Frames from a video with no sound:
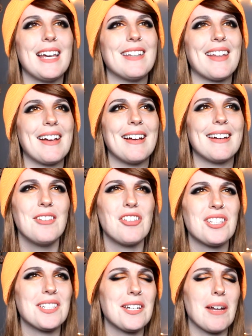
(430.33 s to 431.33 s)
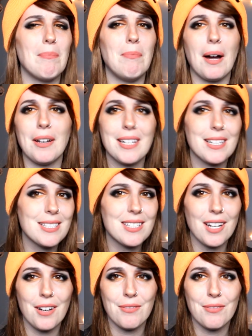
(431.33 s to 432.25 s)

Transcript: get like just an abundance